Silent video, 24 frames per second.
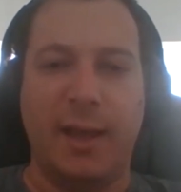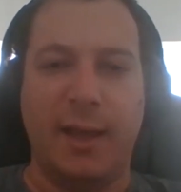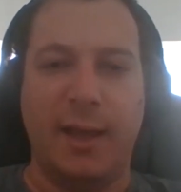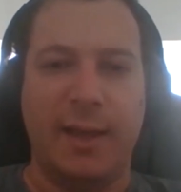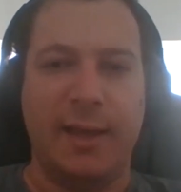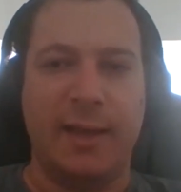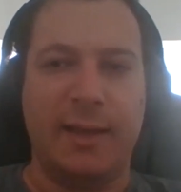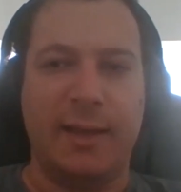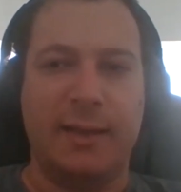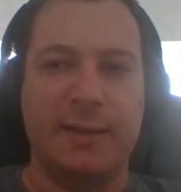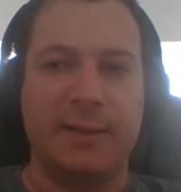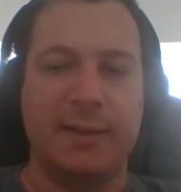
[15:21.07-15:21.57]

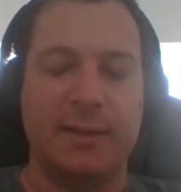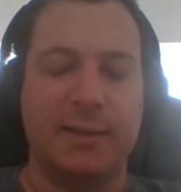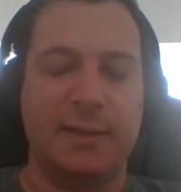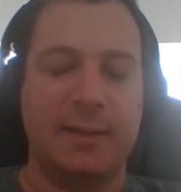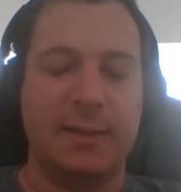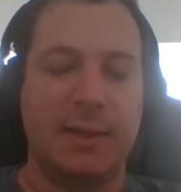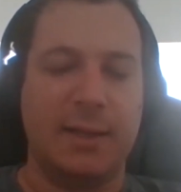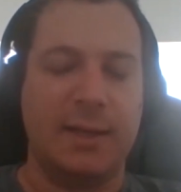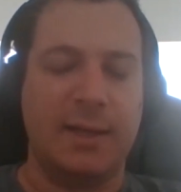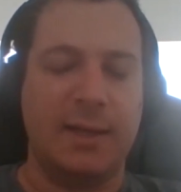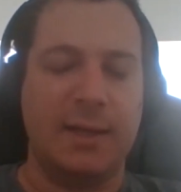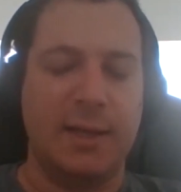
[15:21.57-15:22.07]
And
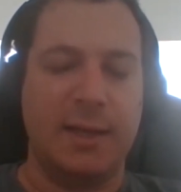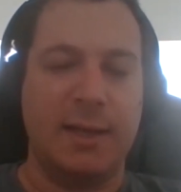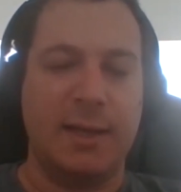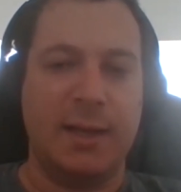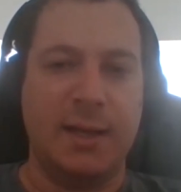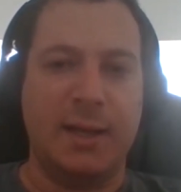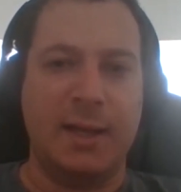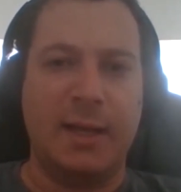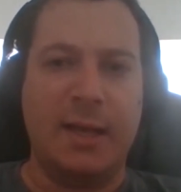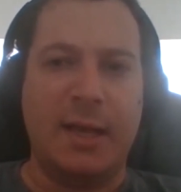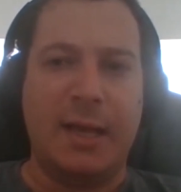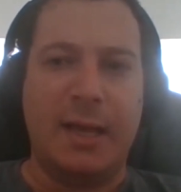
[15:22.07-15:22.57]

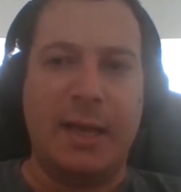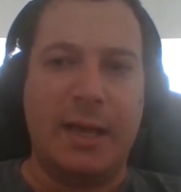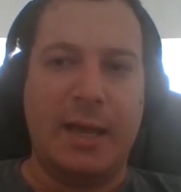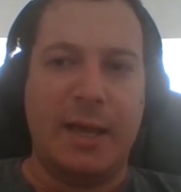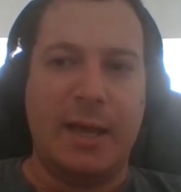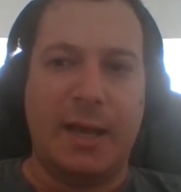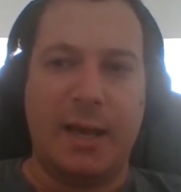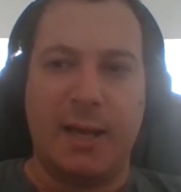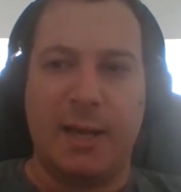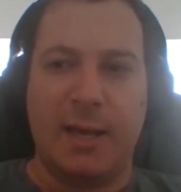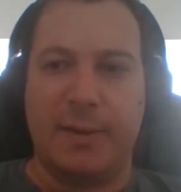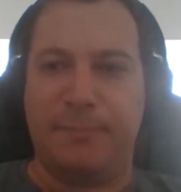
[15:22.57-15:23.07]
uh,
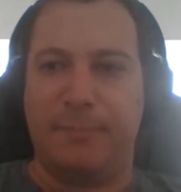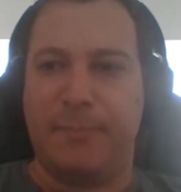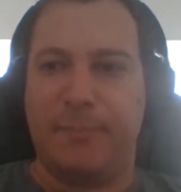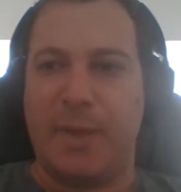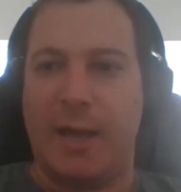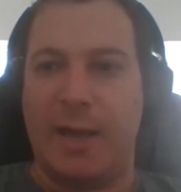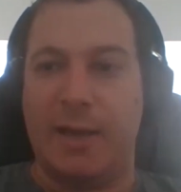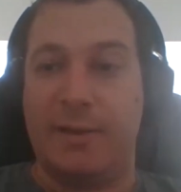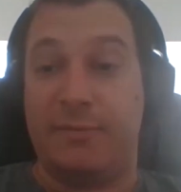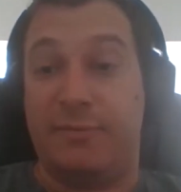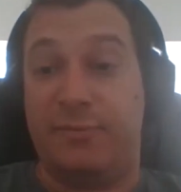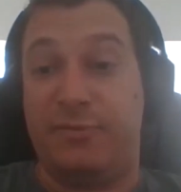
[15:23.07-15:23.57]
uh
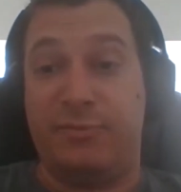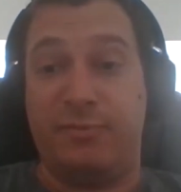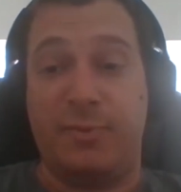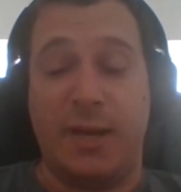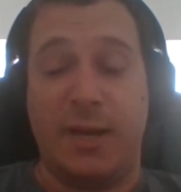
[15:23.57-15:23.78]
I